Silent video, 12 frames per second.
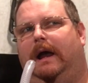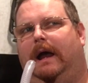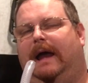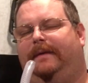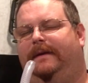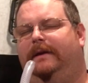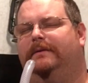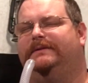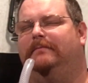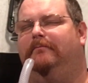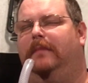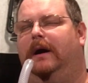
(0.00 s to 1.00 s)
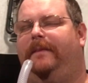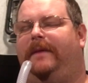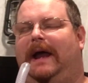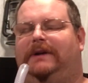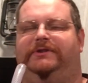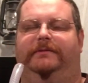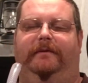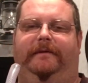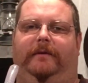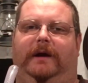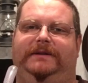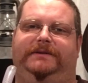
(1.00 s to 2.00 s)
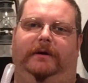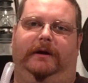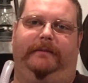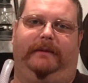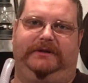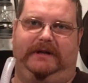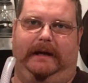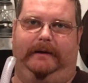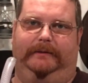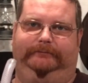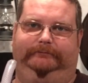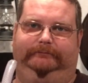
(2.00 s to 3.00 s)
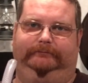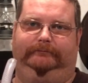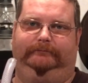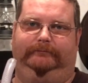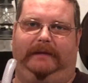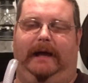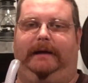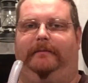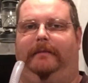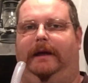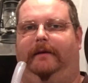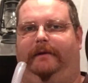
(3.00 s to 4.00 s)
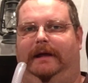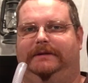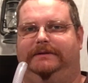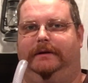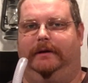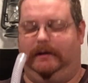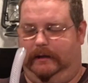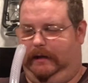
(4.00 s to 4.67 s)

I think it was a month actually before I started my channel back in May of last year.